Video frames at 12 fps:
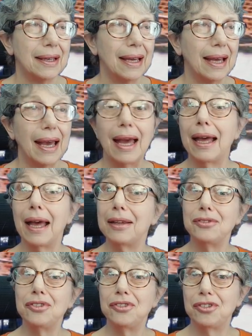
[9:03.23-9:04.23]

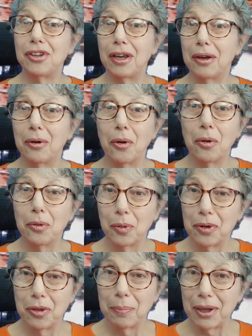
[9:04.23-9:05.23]
And all
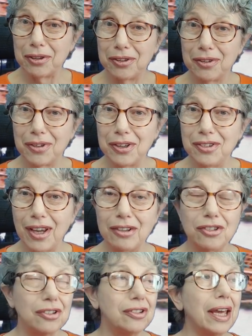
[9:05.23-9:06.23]
with the best of
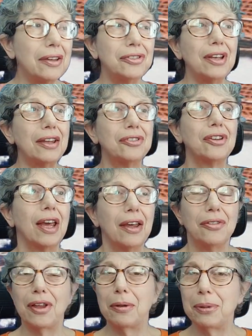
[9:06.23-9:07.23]
intentions. Yes,
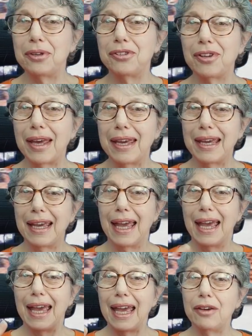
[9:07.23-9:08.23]
they'll be saying,
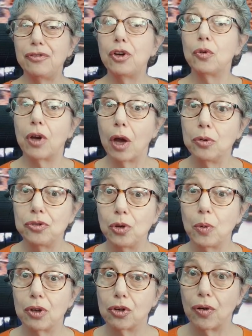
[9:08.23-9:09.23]
if you go
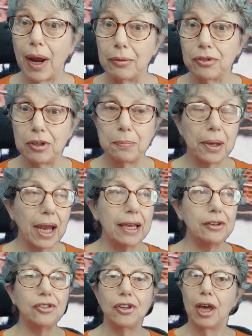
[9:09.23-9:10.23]
to a crowded
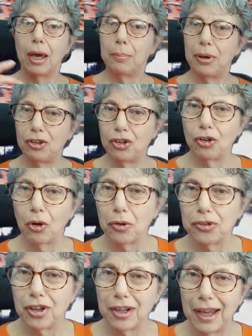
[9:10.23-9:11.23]
place, be sure
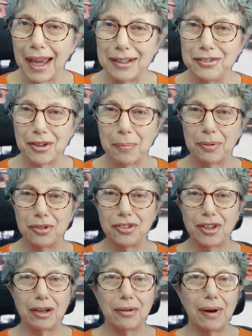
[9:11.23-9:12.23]
to light up a
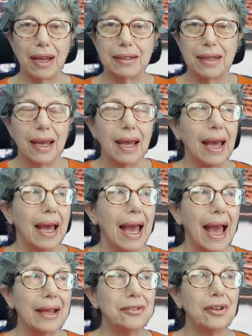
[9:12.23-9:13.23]
cigarette.
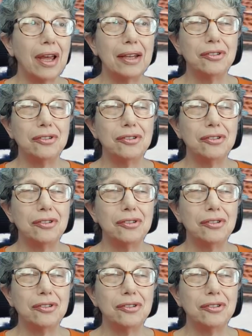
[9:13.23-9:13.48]
And